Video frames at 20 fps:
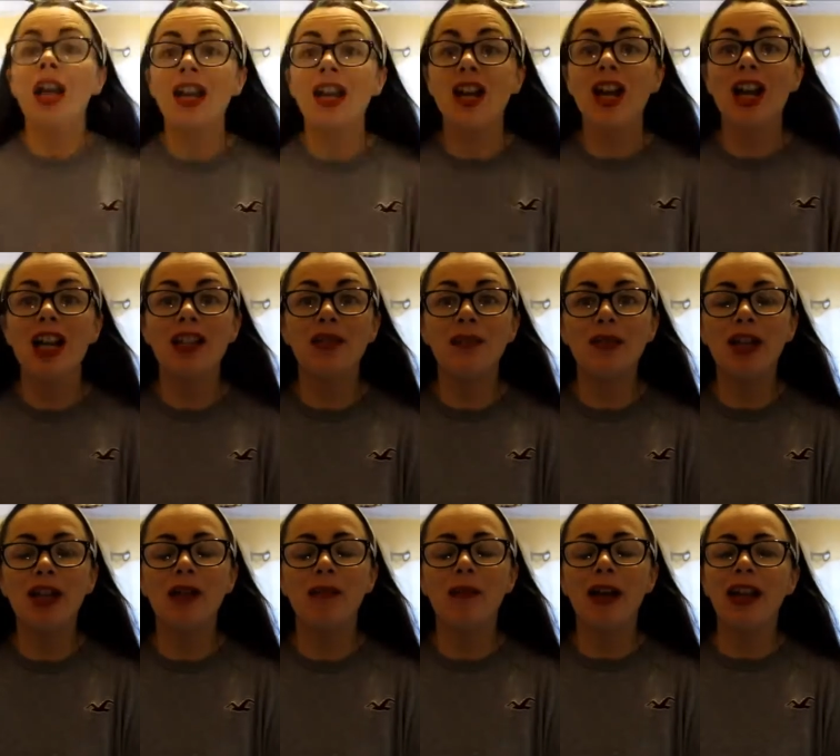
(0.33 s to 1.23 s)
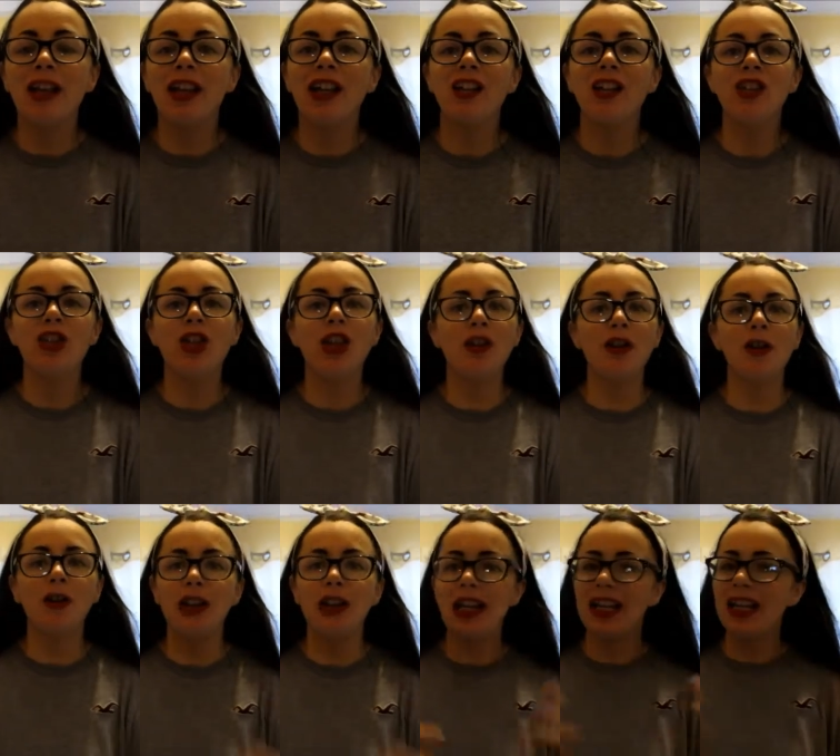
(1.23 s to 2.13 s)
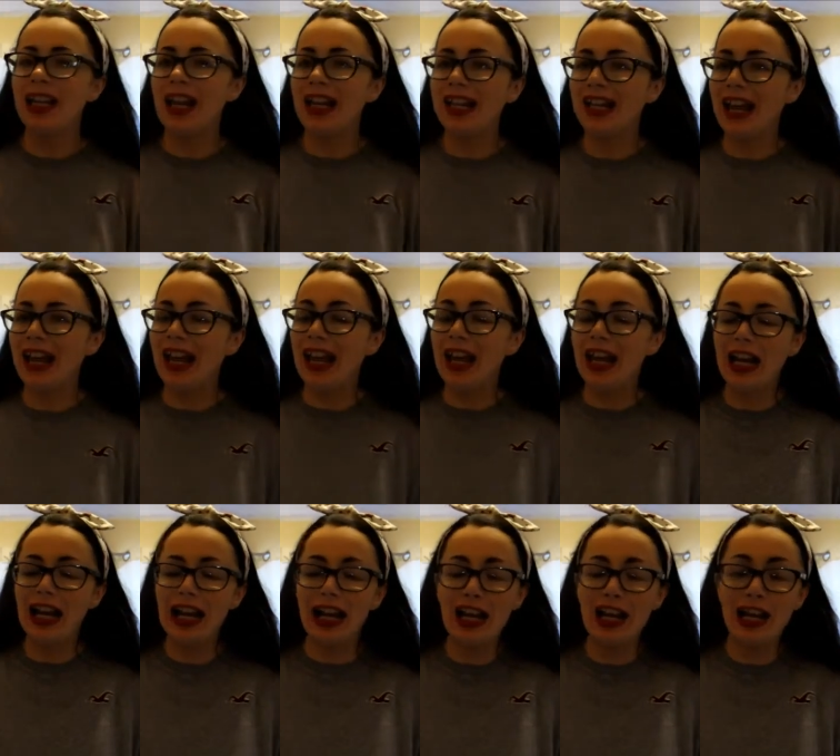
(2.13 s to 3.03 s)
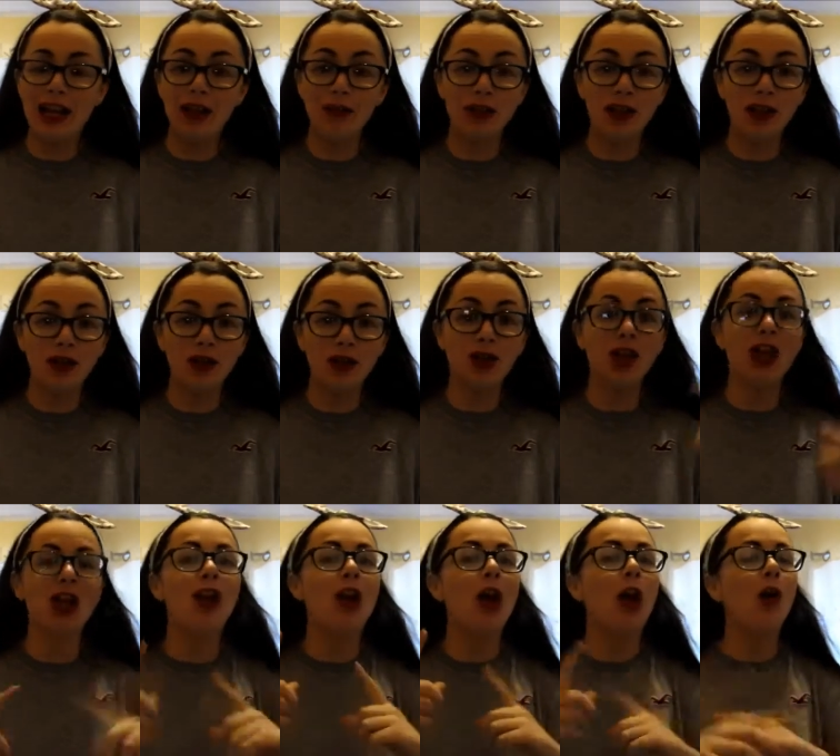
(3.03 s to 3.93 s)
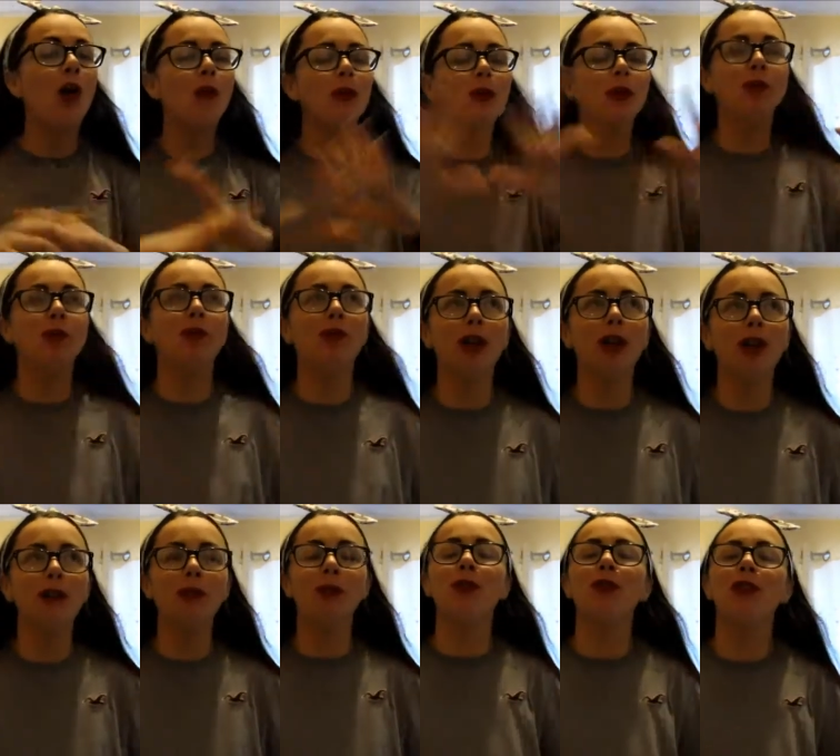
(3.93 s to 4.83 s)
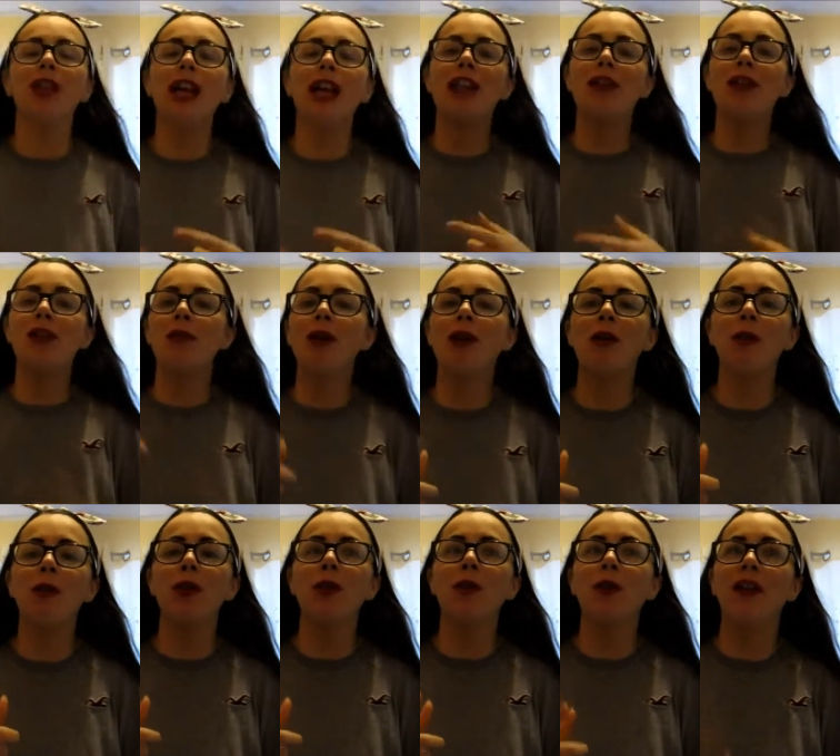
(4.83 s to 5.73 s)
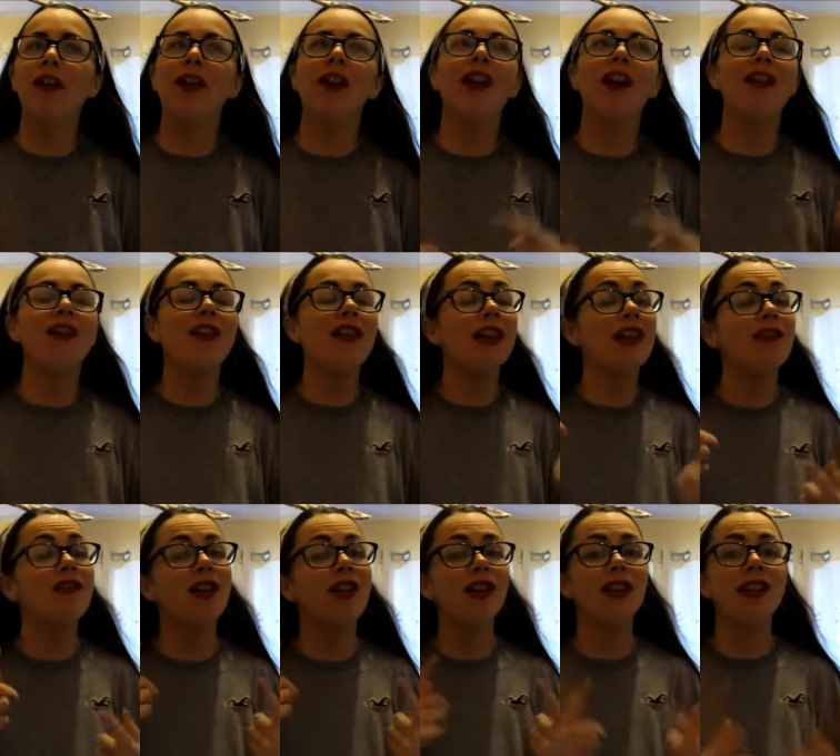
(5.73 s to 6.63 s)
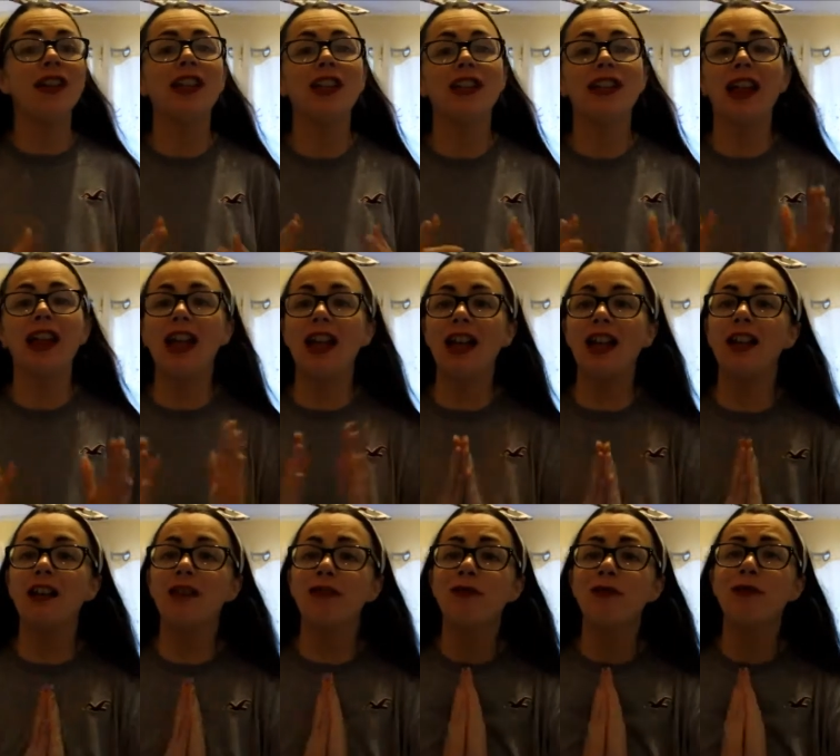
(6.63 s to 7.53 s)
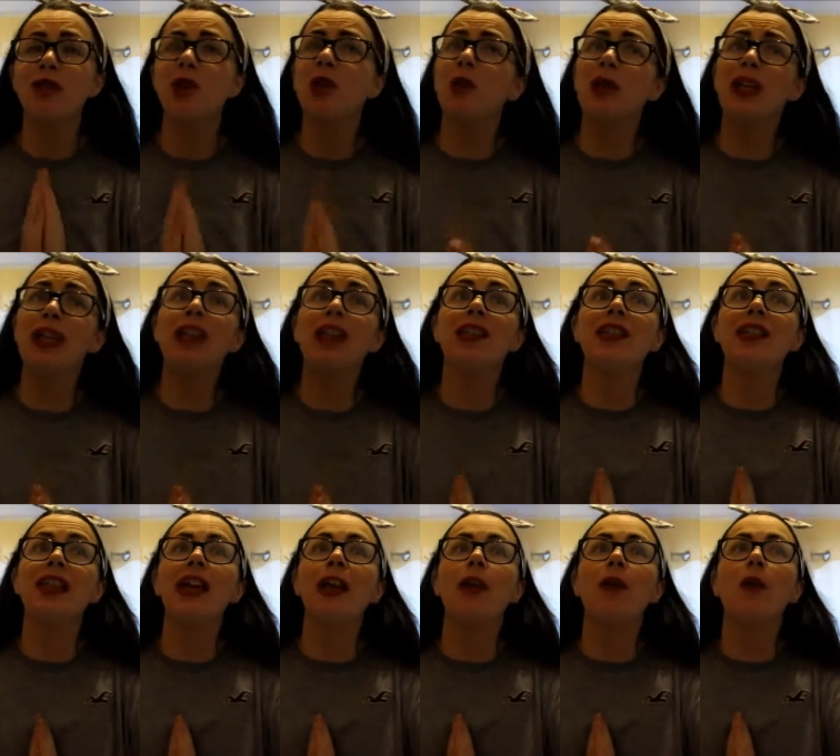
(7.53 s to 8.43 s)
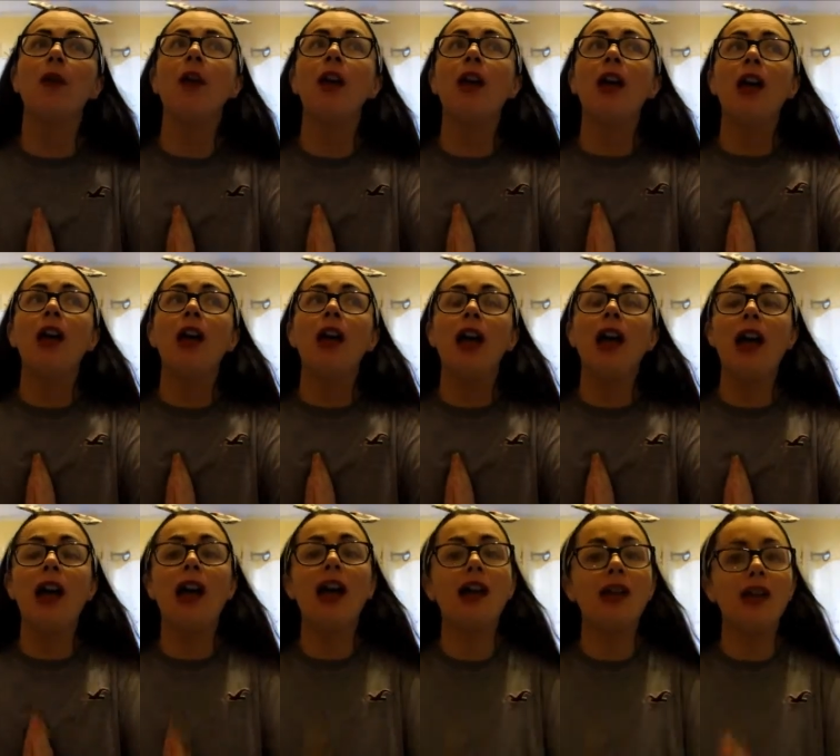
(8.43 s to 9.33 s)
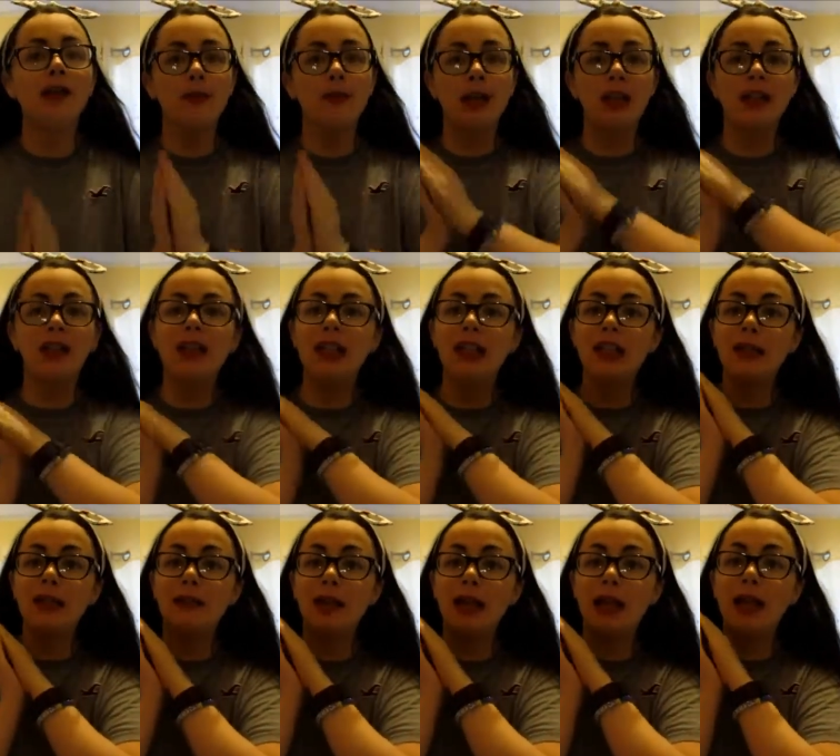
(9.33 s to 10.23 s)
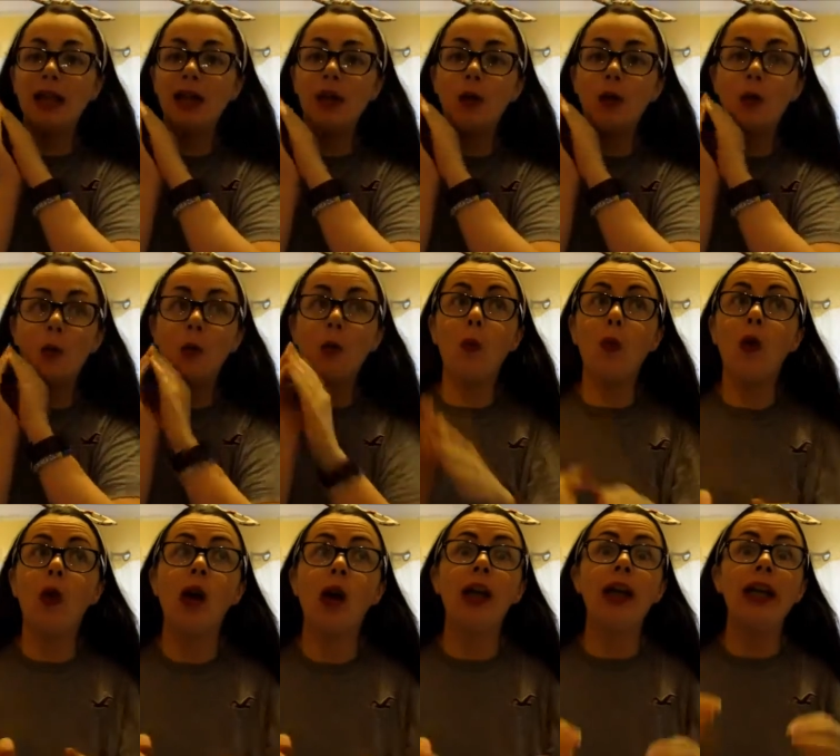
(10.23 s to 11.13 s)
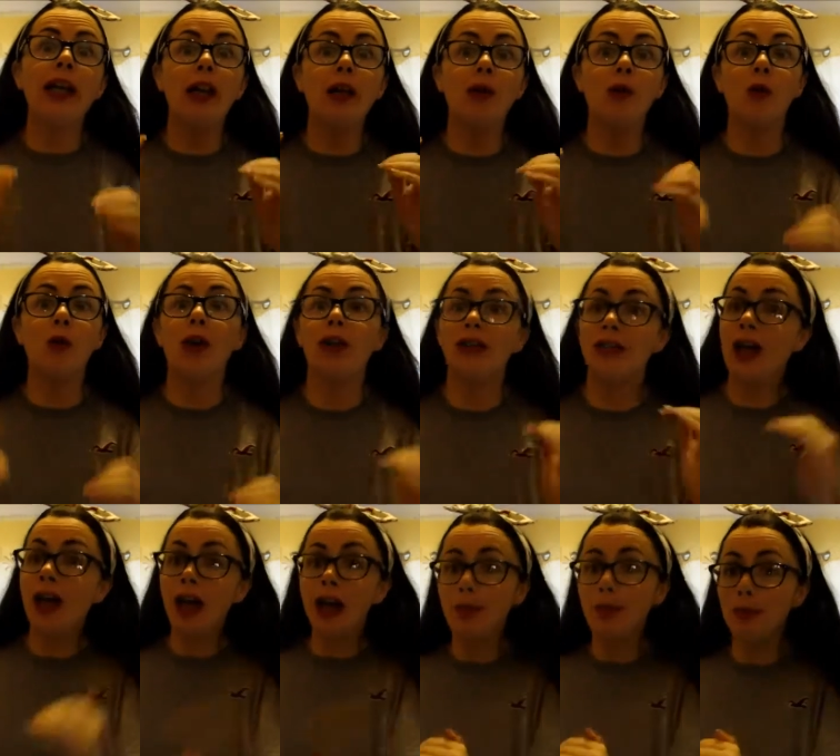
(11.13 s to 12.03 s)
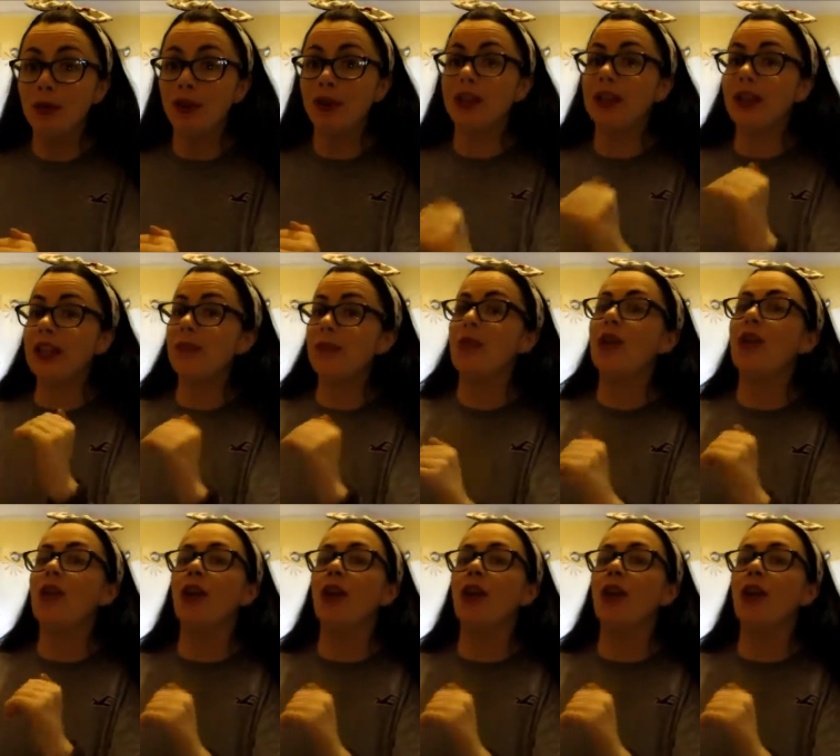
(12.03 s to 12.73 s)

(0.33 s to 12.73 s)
guys and welcome back, it's Shauna O'Kelly aka Little Bit of Sunshine, hoping to brighten up your day no matter what the weather. And I have not said that in a few weeks now and I'm here to explain why and what has happened in my